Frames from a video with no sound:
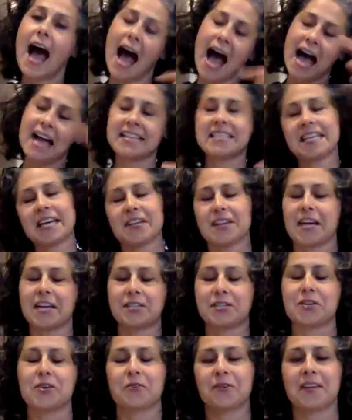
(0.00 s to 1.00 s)
I tell that
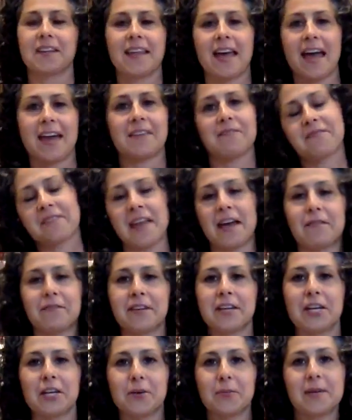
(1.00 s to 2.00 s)
joke in that, that
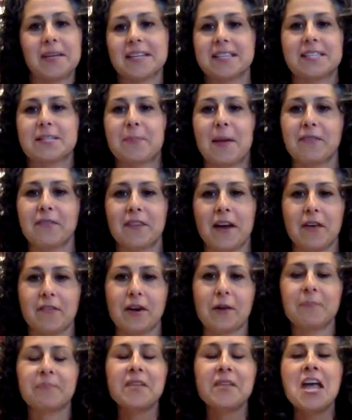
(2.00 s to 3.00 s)
video because it's my
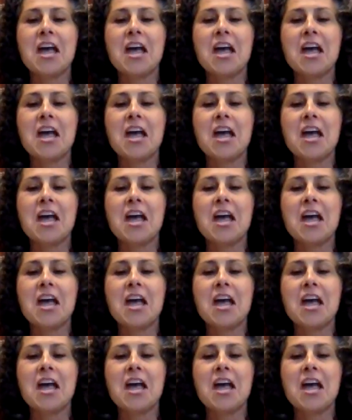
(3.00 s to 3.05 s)
favorite.